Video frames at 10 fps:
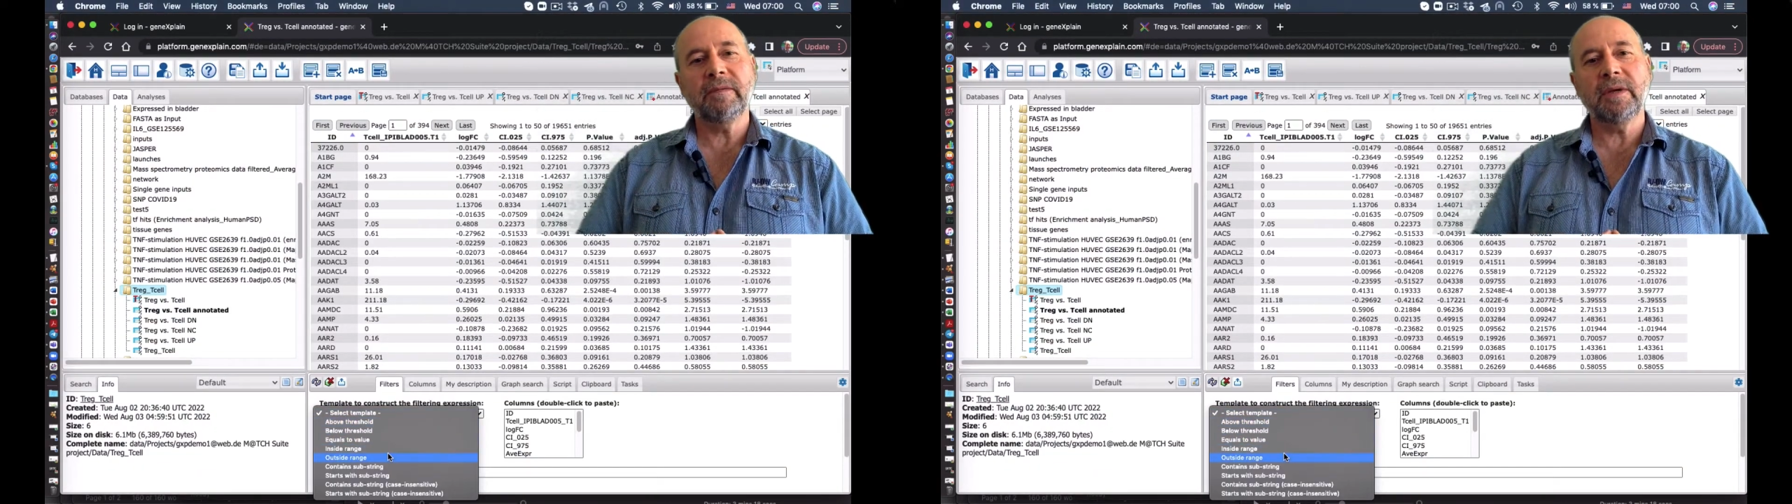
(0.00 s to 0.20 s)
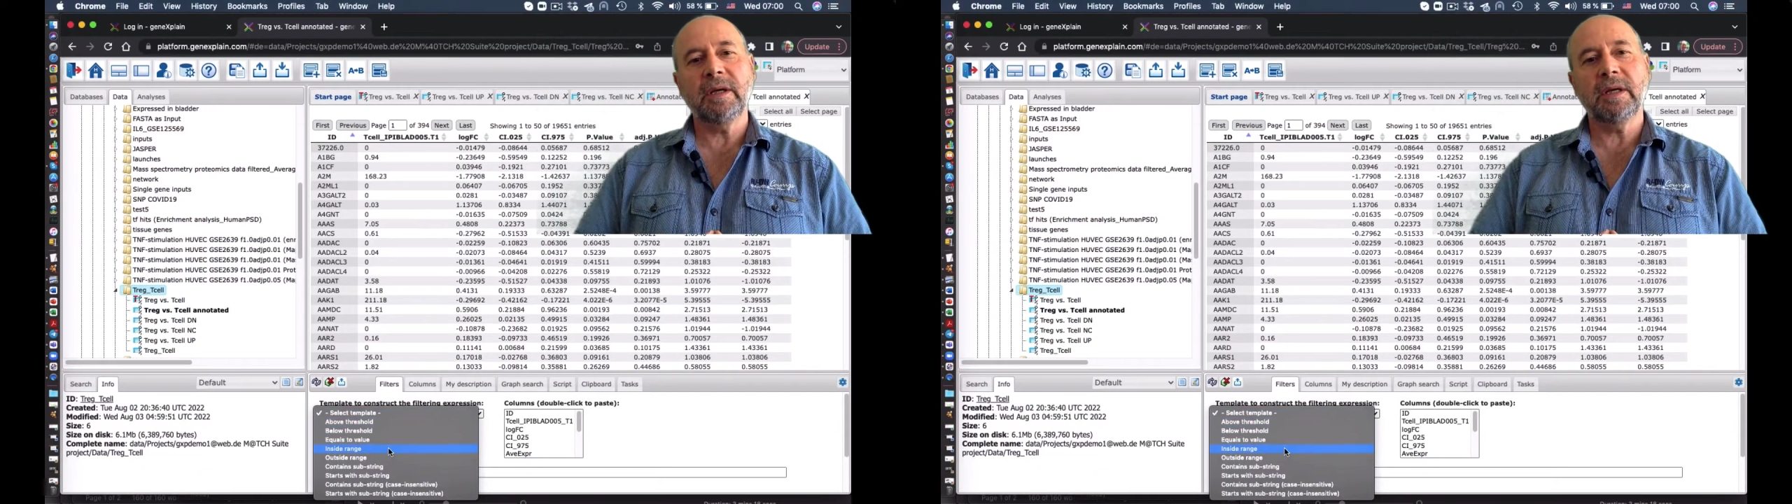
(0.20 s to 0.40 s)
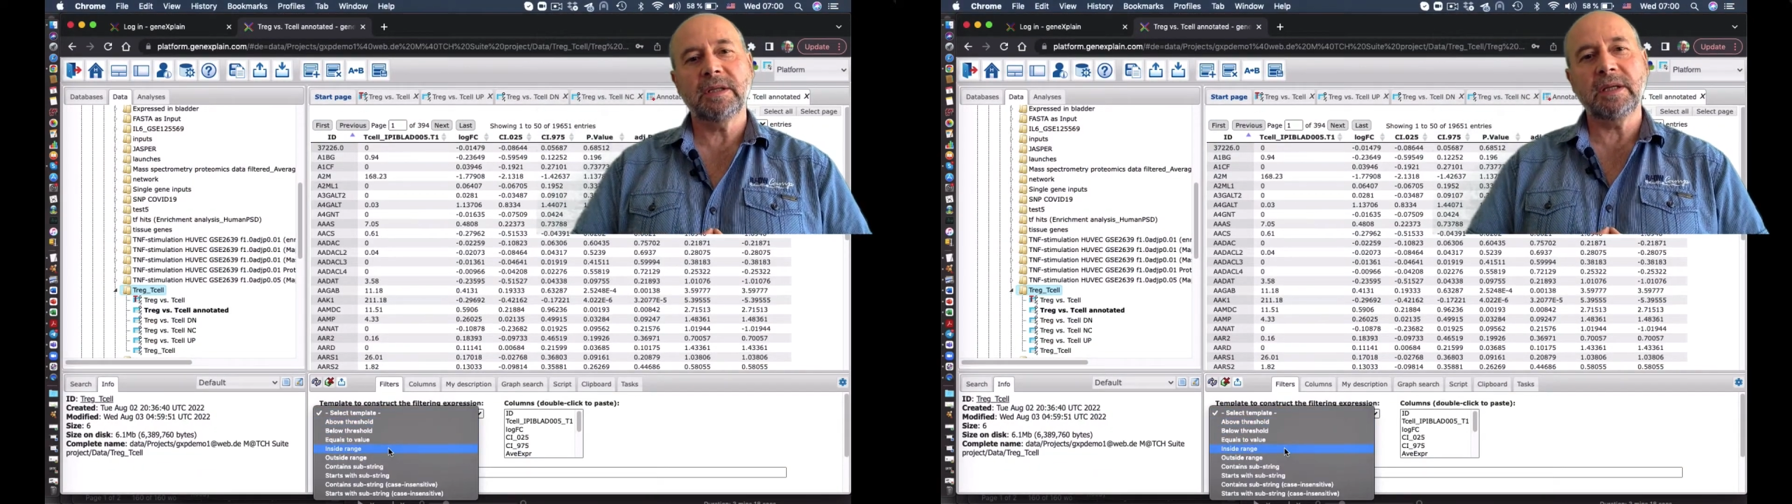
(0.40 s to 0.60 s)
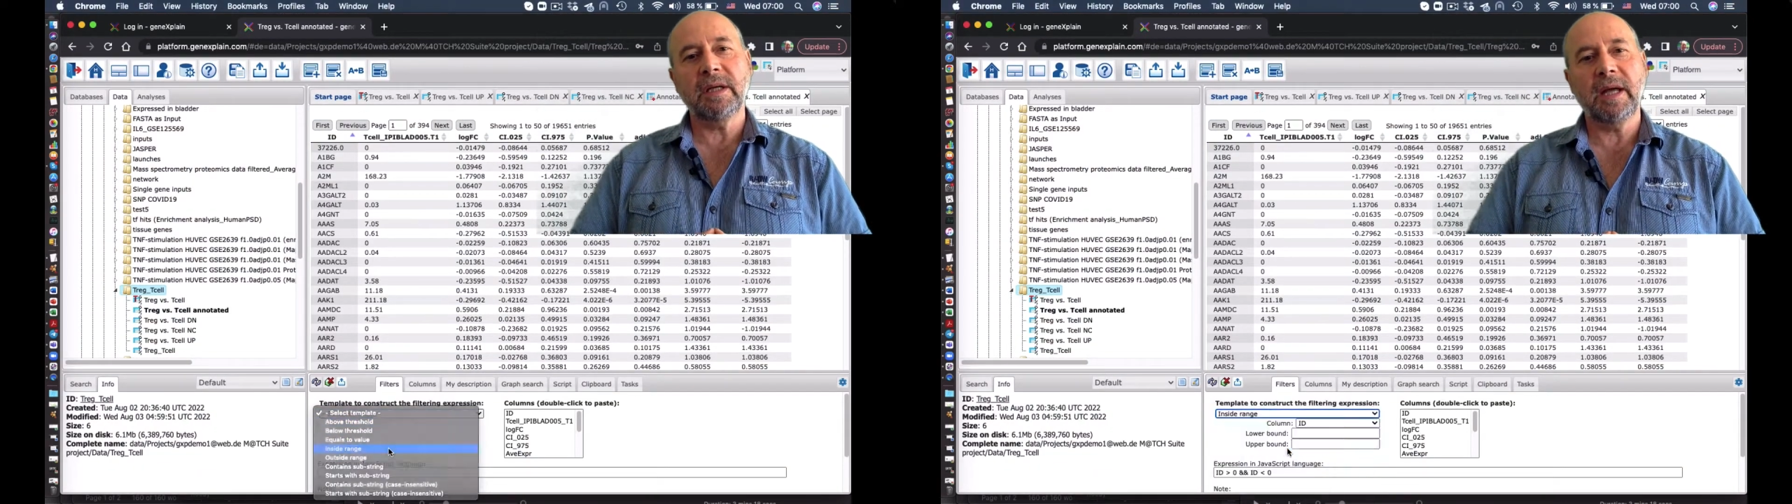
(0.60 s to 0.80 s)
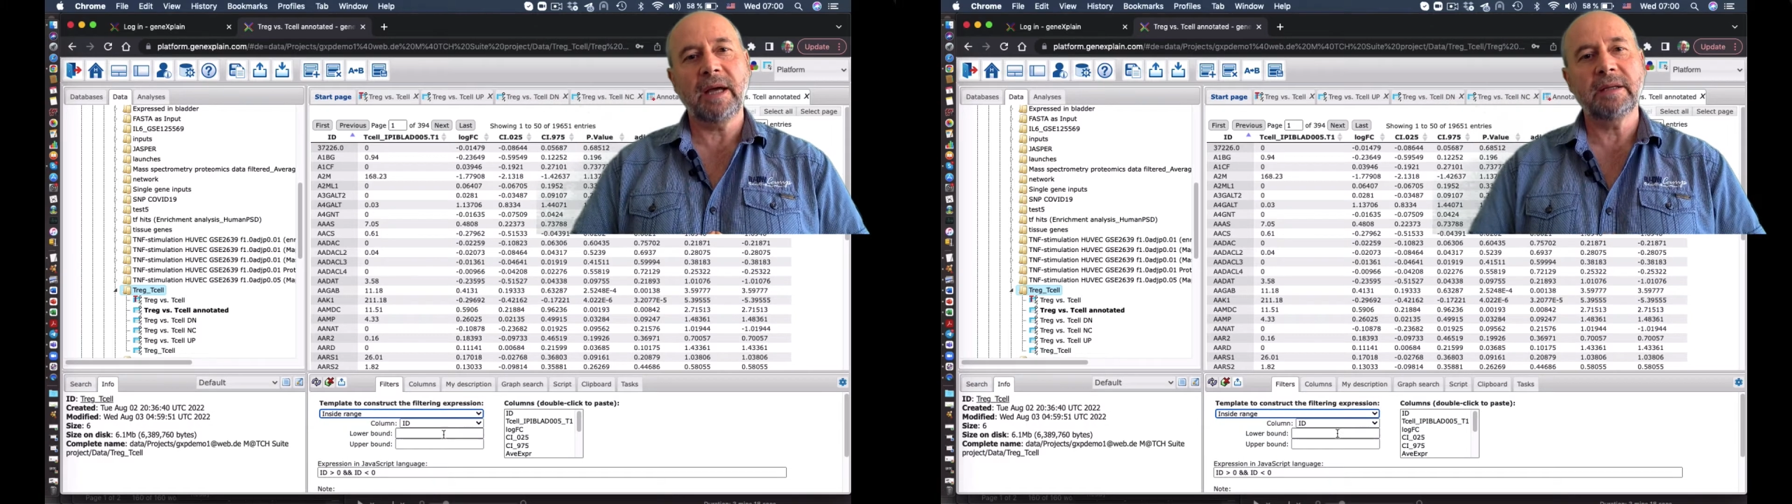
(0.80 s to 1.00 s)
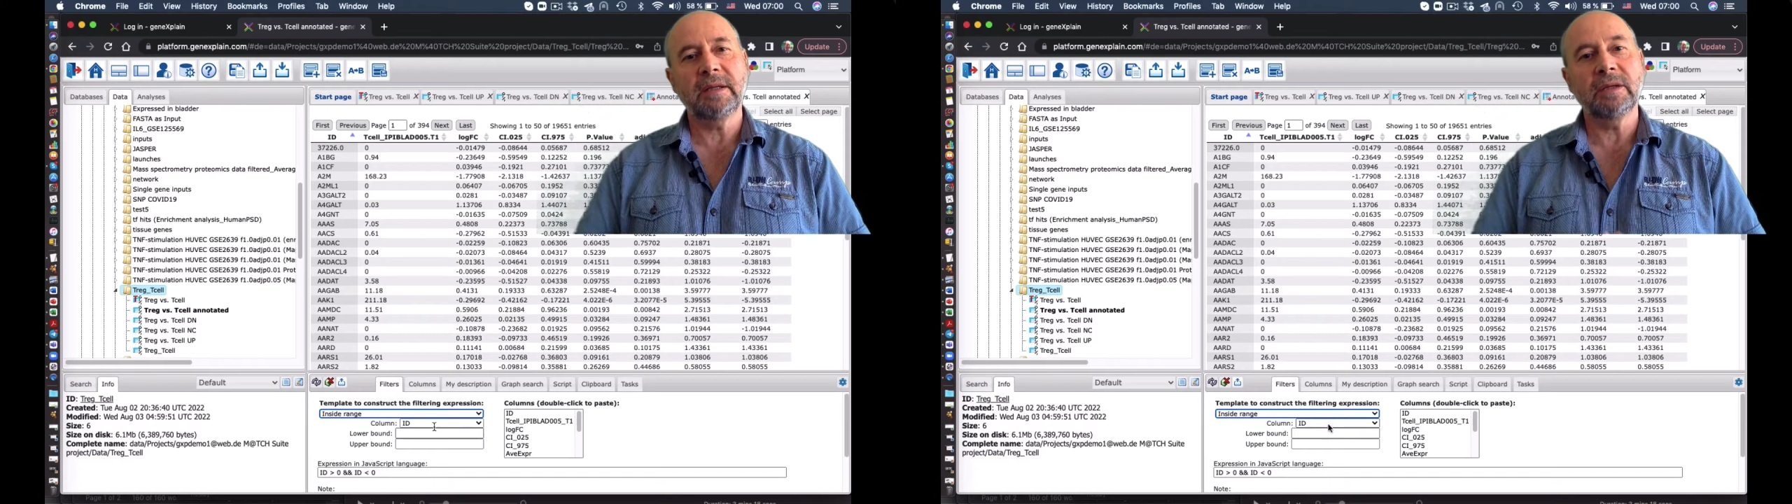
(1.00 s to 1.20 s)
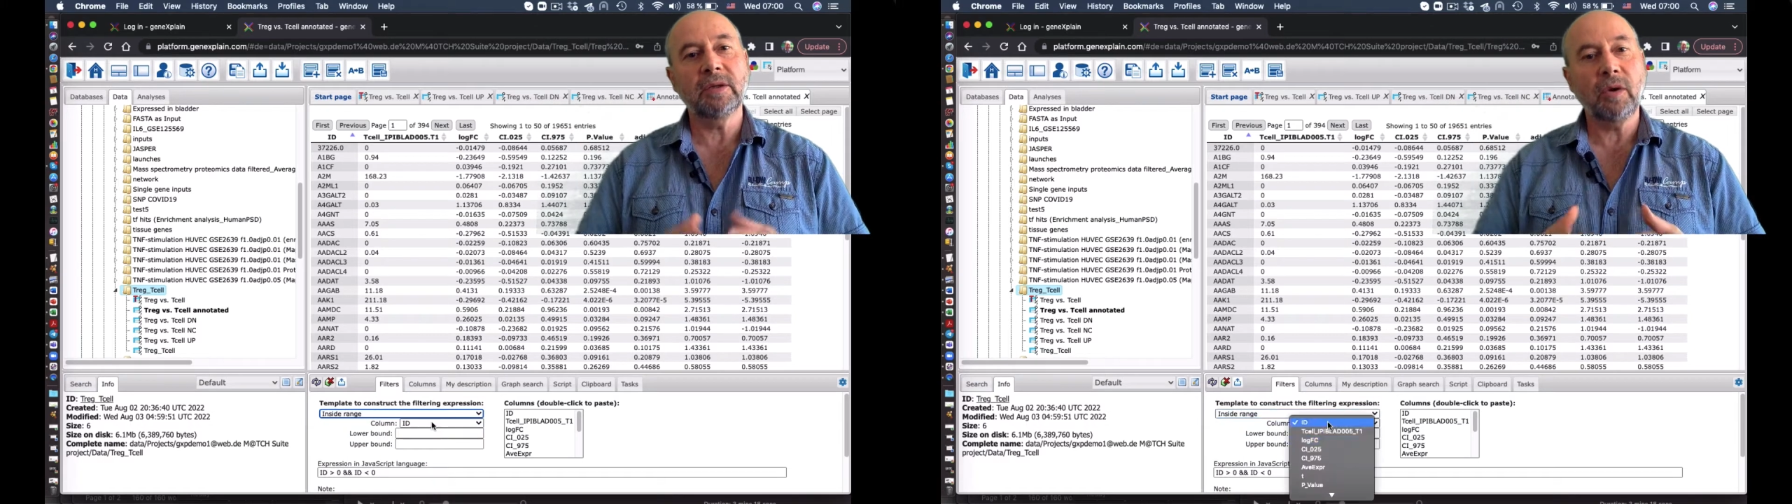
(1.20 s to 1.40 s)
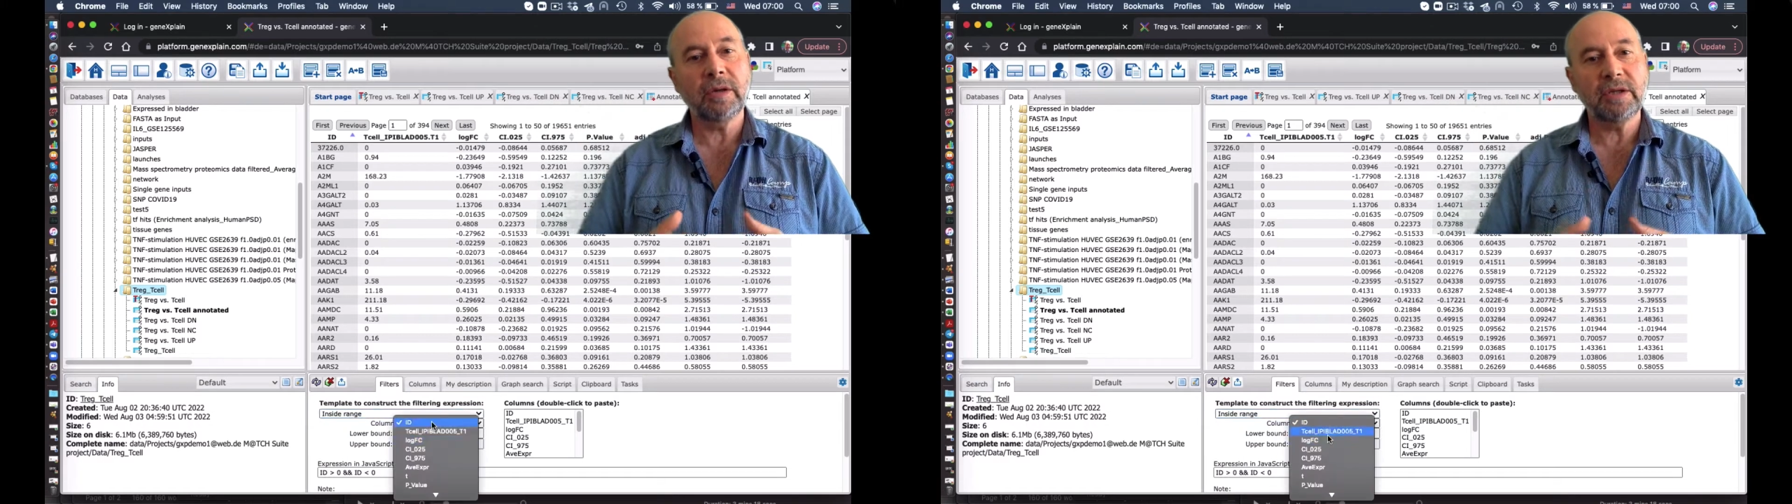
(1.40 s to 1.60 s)
we select the
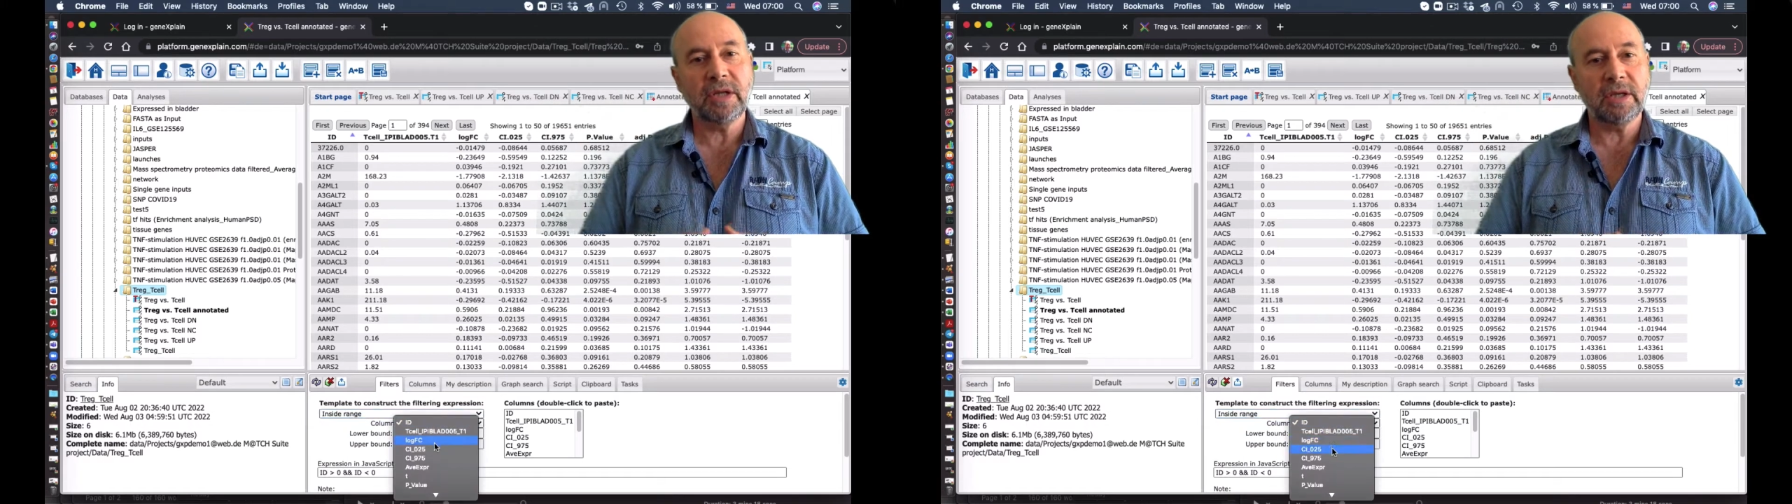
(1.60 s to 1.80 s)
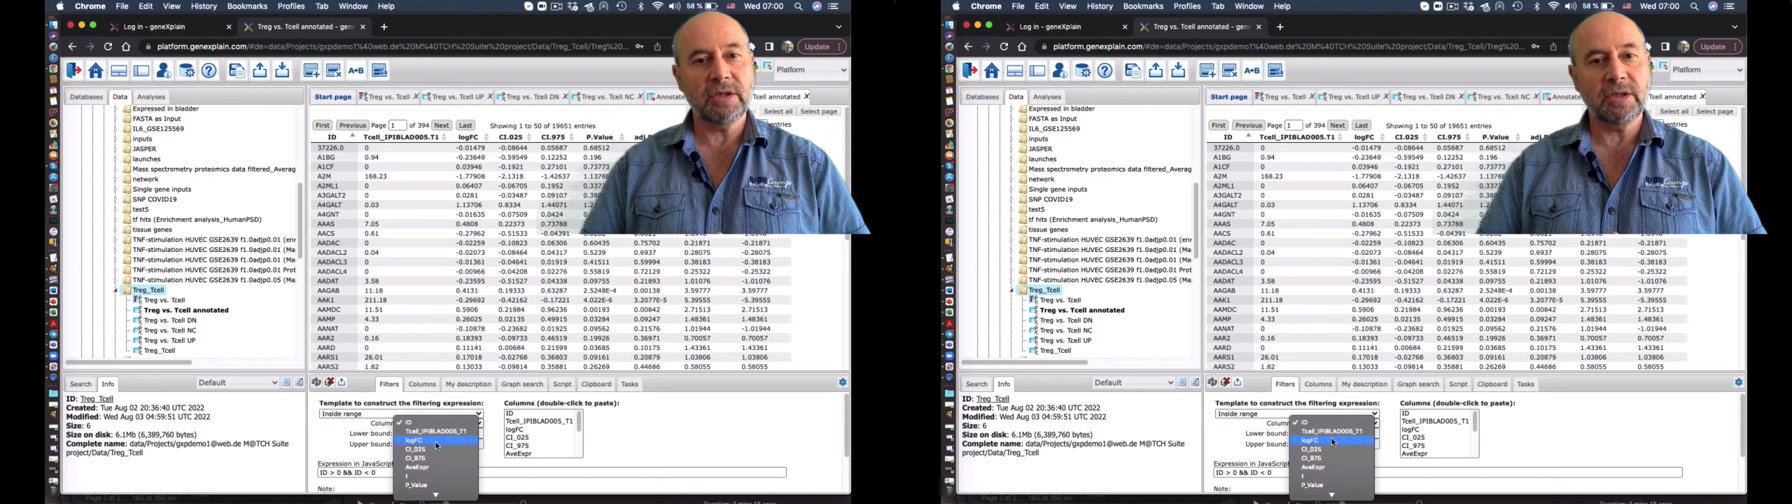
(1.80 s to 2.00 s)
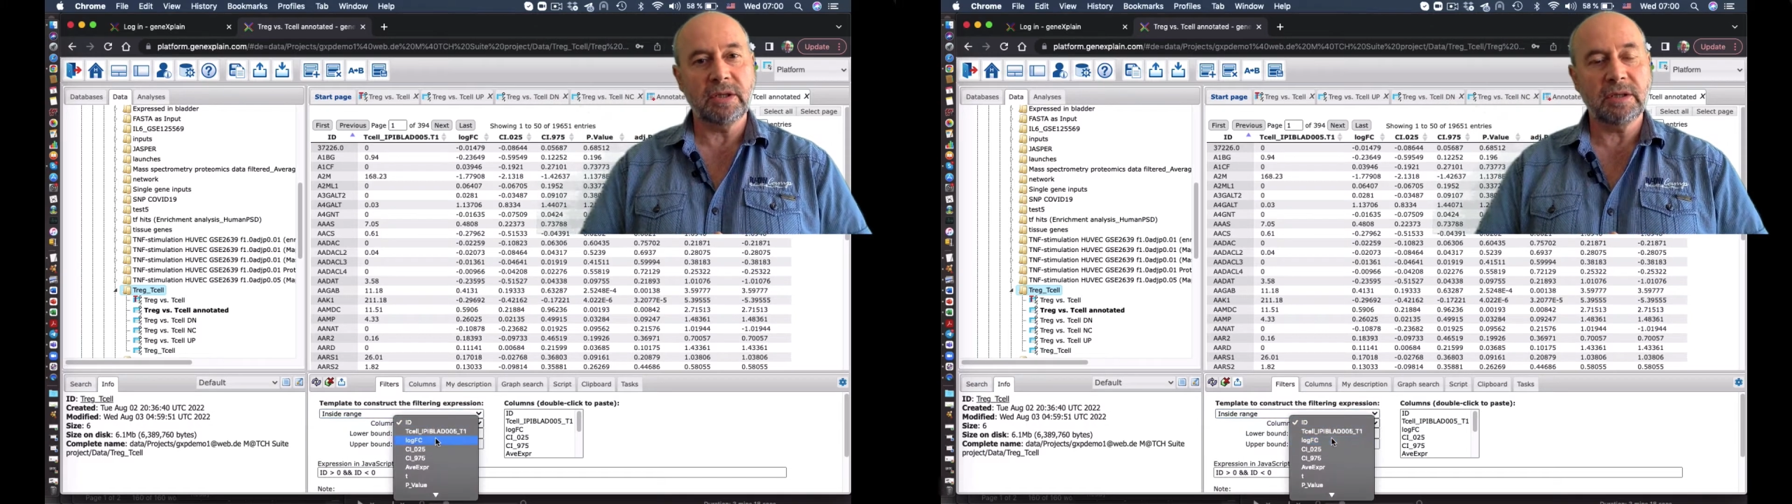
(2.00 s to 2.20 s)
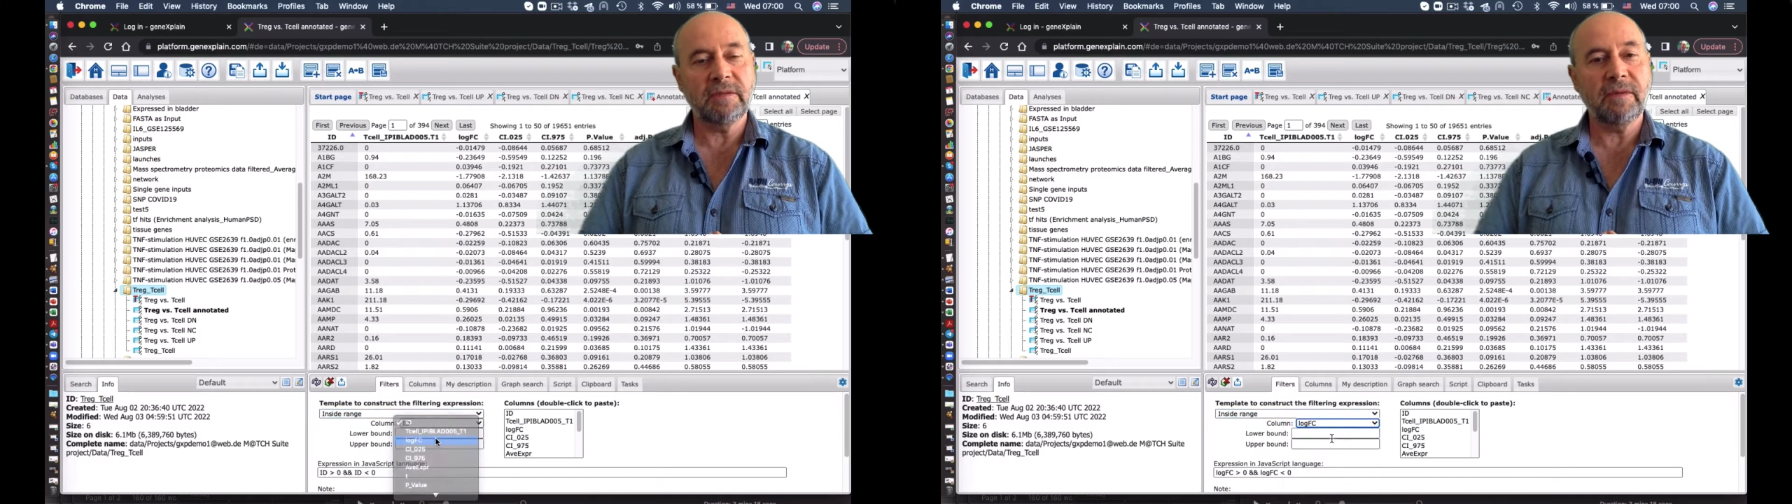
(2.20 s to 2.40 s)
non-change genes.